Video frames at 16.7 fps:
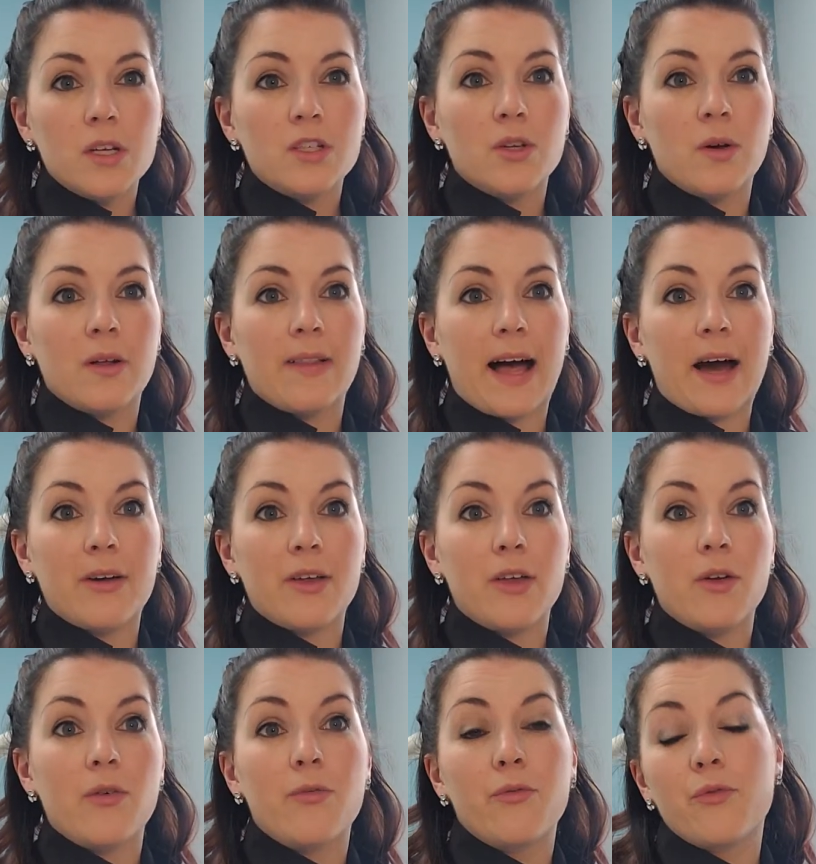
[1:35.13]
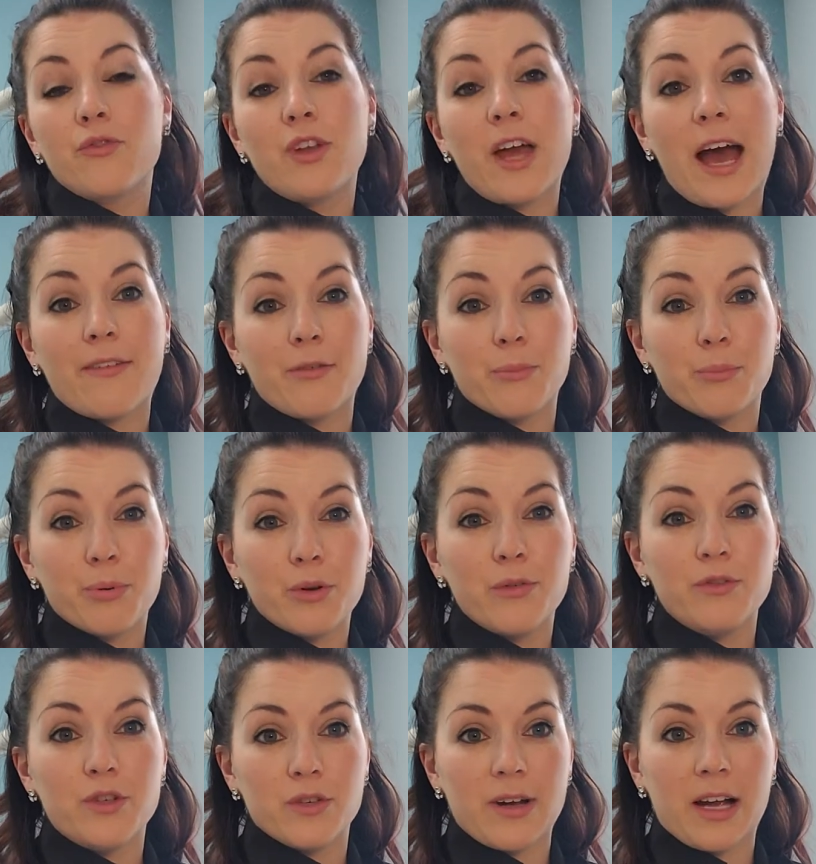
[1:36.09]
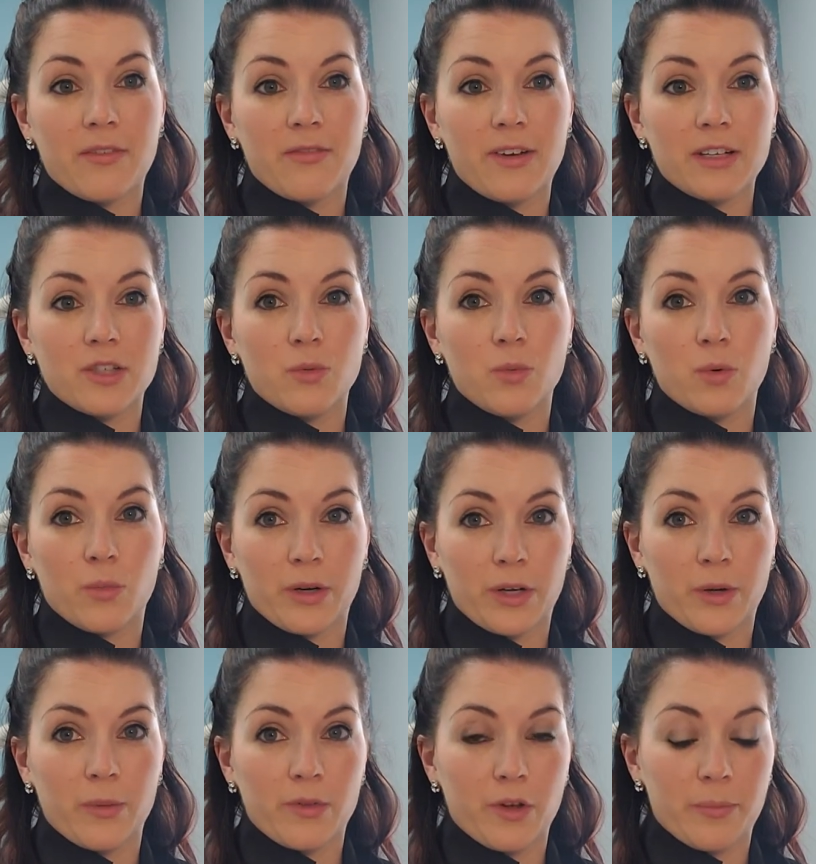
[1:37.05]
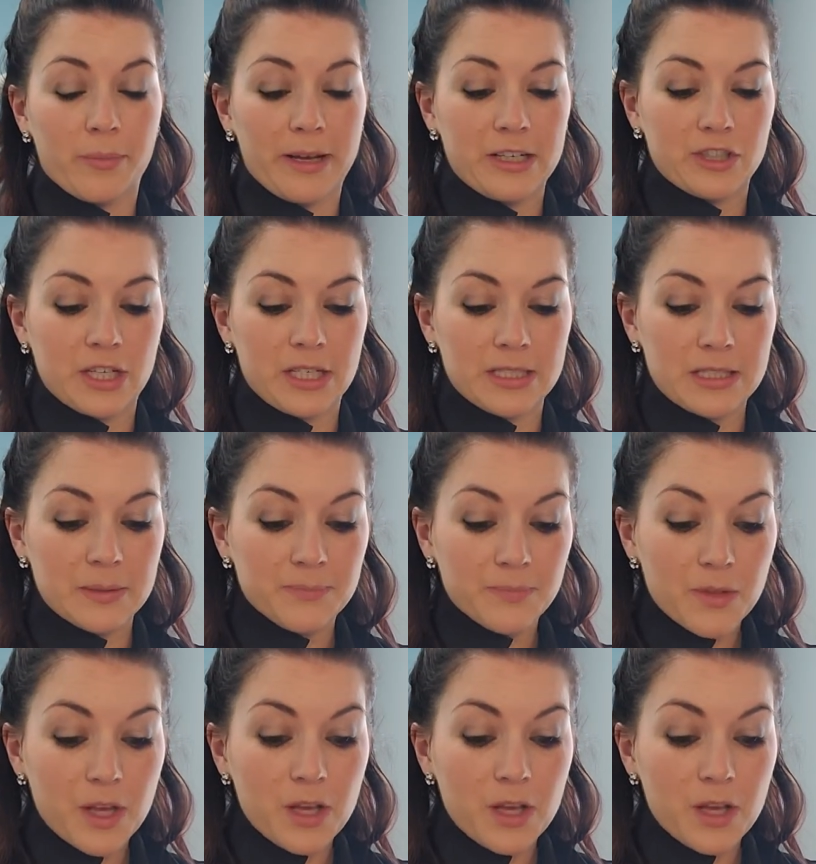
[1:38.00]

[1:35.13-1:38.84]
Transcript: to allow you to have improved direct vision when working with your patients.